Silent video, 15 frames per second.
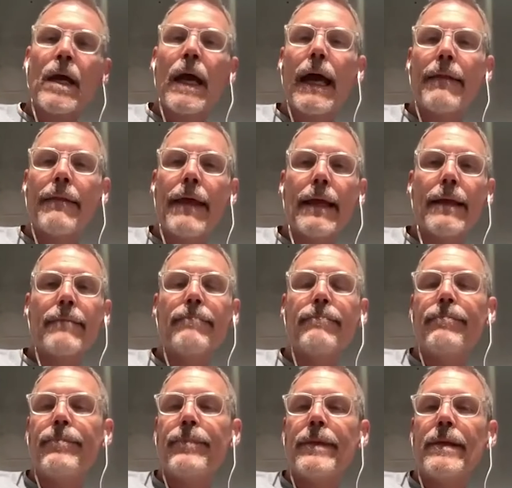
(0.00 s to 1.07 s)
and
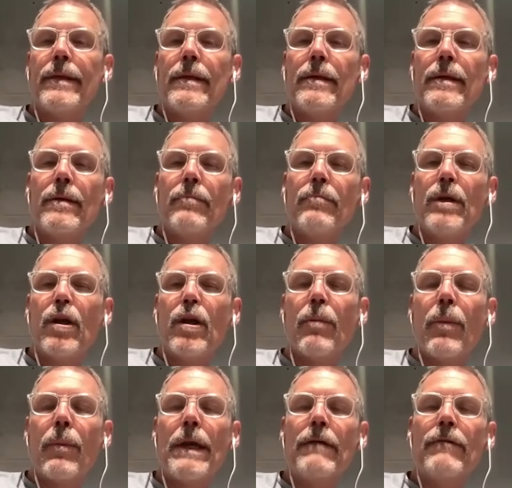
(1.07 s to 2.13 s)
then
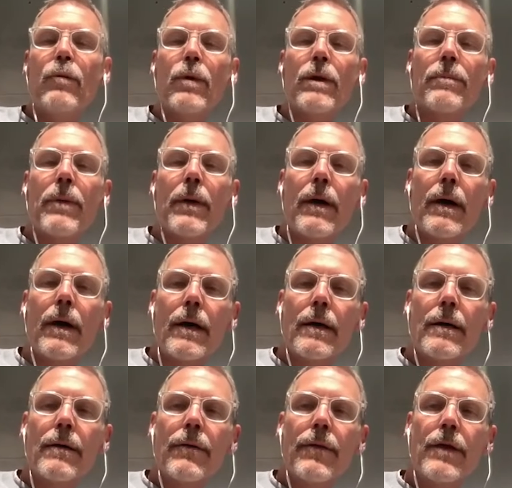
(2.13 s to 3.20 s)
even with
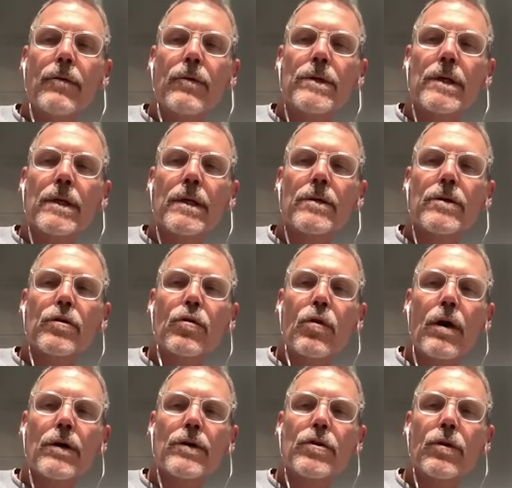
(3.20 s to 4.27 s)
Paw, there was a
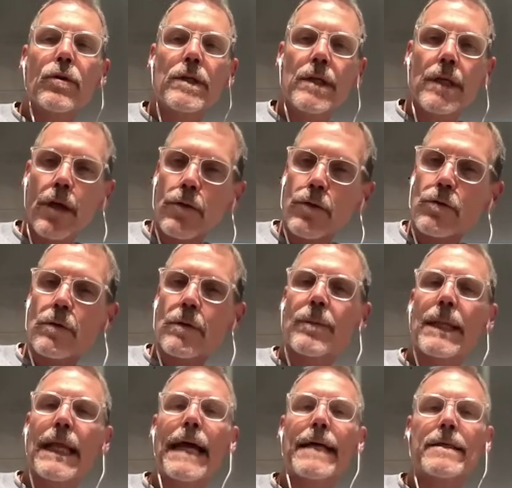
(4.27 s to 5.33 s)
strong choice to go sort of
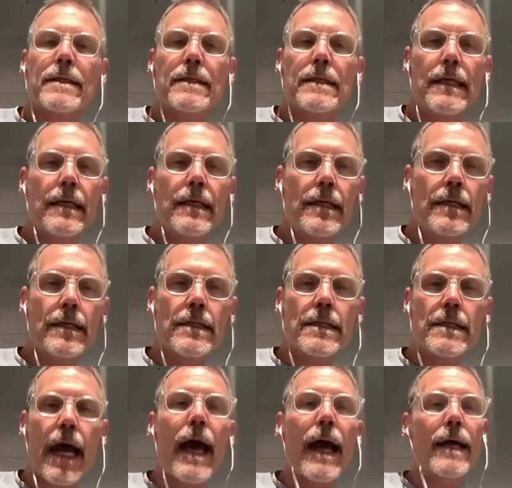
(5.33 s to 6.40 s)
plasticine in the
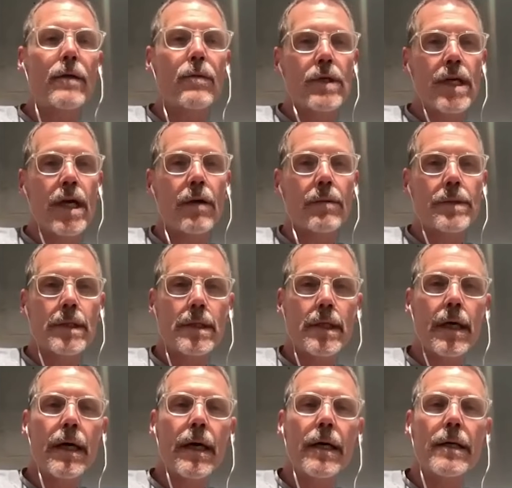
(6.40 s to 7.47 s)
design, which helps a
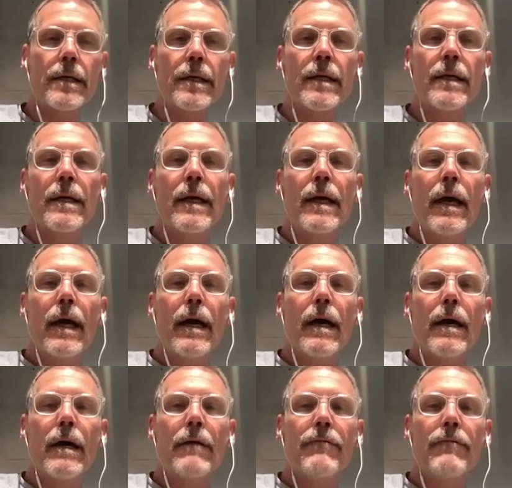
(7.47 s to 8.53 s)
ton.
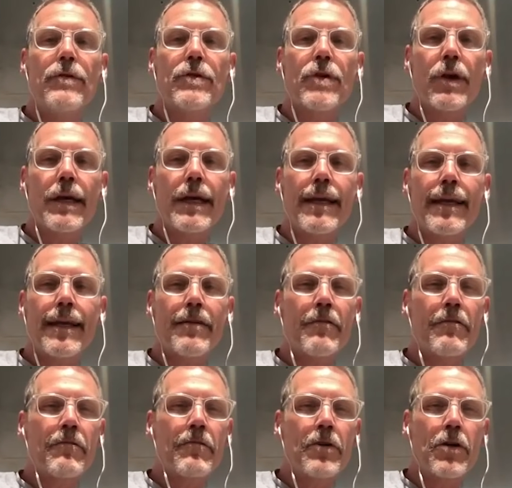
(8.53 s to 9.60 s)
If you start getting into
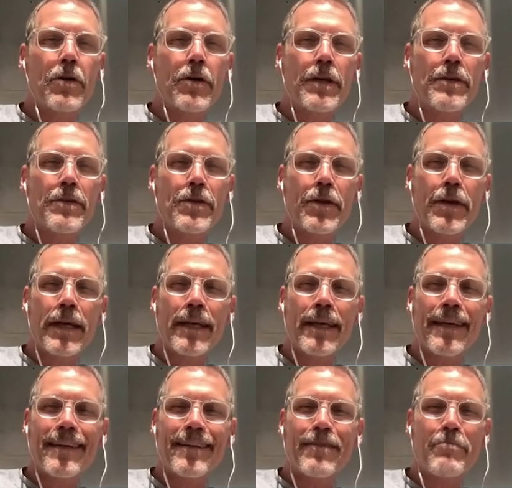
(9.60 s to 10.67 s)
fur and you start getting
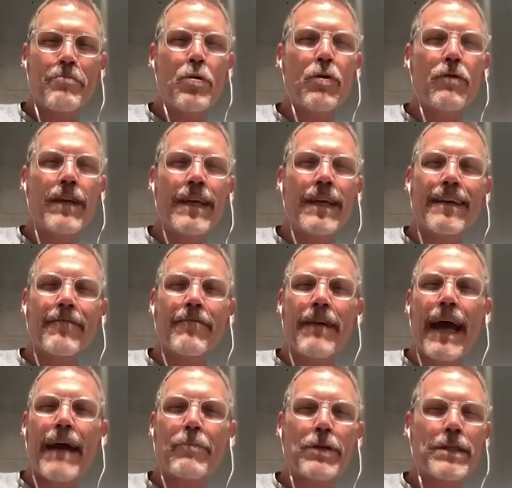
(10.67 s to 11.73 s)
into moving
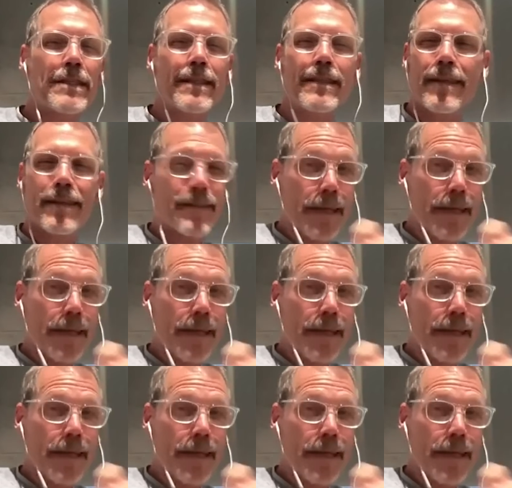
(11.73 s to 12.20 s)
fabrics and things